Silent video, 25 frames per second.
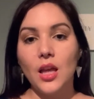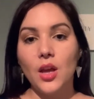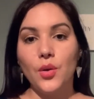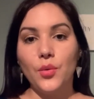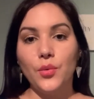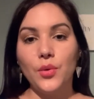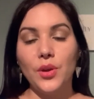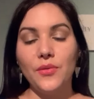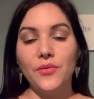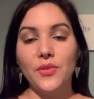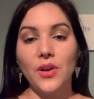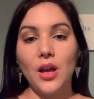
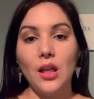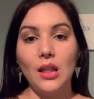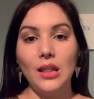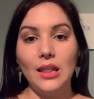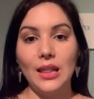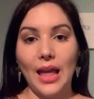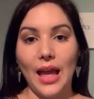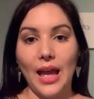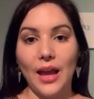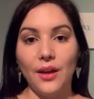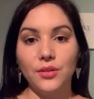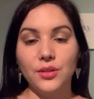we've
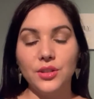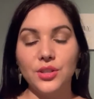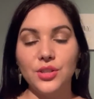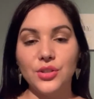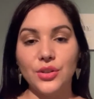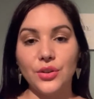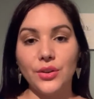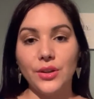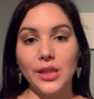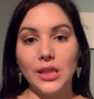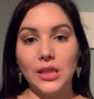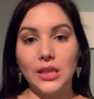allowed
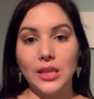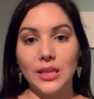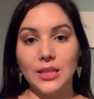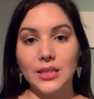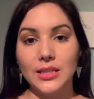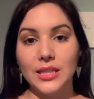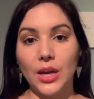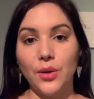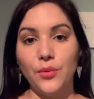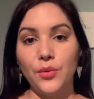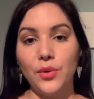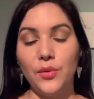certain
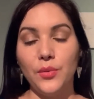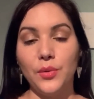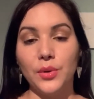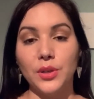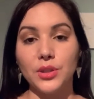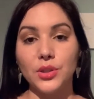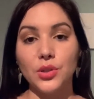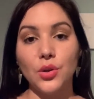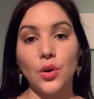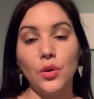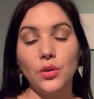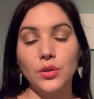things that we were
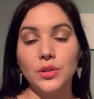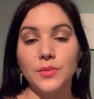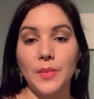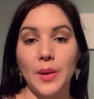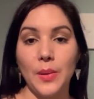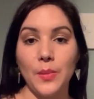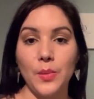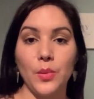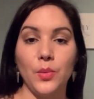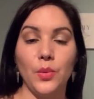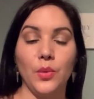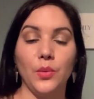told
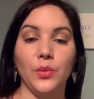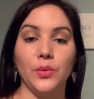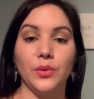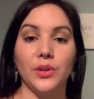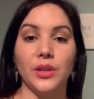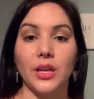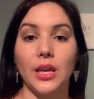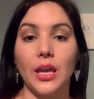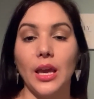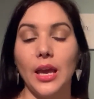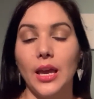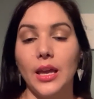maybe when we were
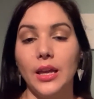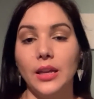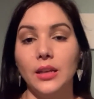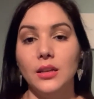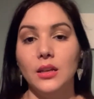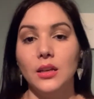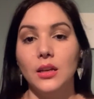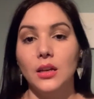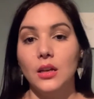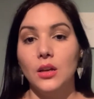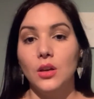a kid.